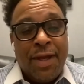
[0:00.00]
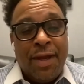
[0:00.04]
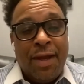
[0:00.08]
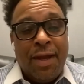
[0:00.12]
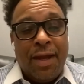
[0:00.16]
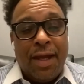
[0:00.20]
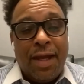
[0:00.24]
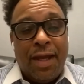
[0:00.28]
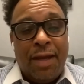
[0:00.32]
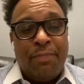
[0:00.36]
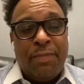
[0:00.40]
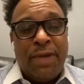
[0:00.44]

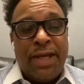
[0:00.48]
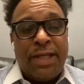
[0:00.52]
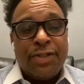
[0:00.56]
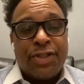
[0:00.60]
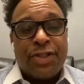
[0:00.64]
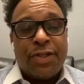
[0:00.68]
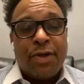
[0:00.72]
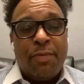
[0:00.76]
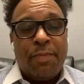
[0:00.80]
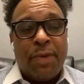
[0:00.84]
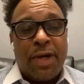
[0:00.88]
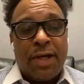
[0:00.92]
it means
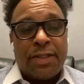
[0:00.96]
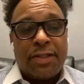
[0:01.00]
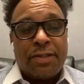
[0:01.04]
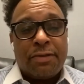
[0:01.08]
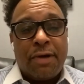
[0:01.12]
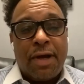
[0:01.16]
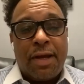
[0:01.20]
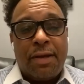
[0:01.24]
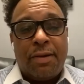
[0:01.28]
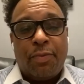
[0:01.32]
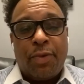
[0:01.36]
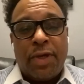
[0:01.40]
so much,
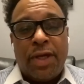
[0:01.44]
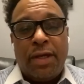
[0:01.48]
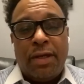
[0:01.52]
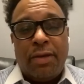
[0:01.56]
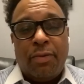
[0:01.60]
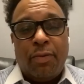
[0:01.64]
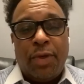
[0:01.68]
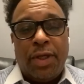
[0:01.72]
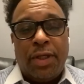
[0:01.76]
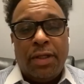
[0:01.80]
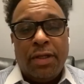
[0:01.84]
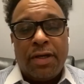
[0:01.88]
right? We
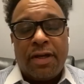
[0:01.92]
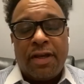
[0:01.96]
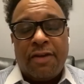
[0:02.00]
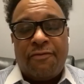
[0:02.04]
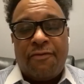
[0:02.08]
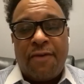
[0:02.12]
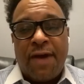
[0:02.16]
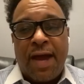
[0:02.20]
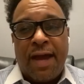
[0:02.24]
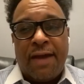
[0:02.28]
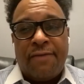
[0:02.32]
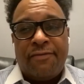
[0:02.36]
look at
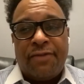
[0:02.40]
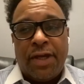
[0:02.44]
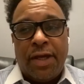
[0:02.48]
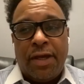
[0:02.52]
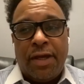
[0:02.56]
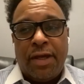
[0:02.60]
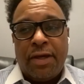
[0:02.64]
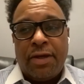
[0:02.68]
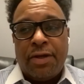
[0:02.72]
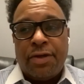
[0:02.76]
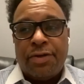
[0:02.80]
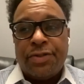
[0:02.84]
5
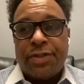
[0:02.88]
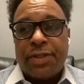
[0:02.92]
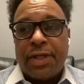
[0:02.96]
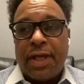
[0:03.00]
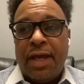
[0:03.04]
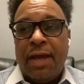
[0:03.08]
years.